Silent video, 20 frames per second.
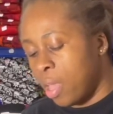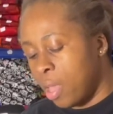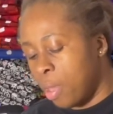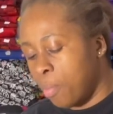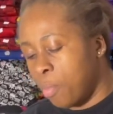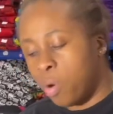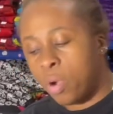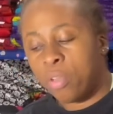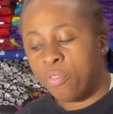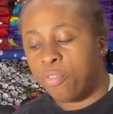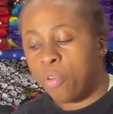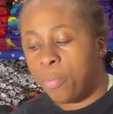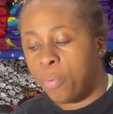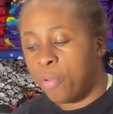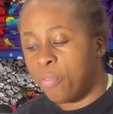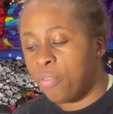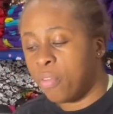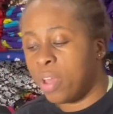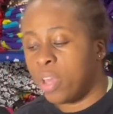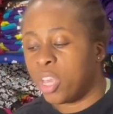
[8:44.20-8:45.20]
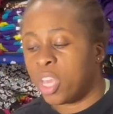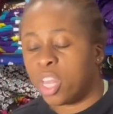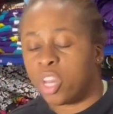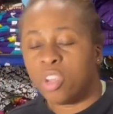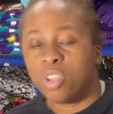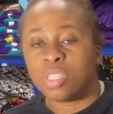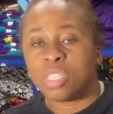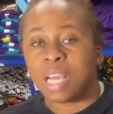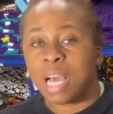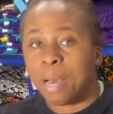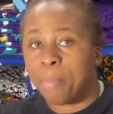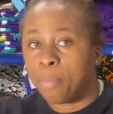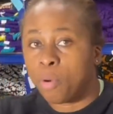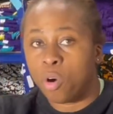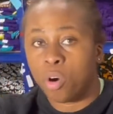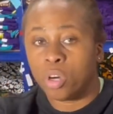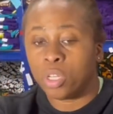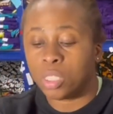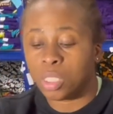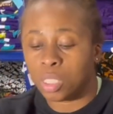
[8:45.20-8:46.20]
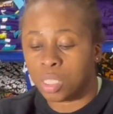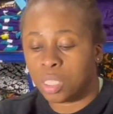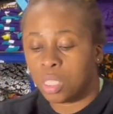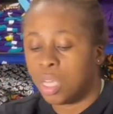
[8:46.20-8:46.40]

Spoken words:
Or if you prefer, you can use CapCut.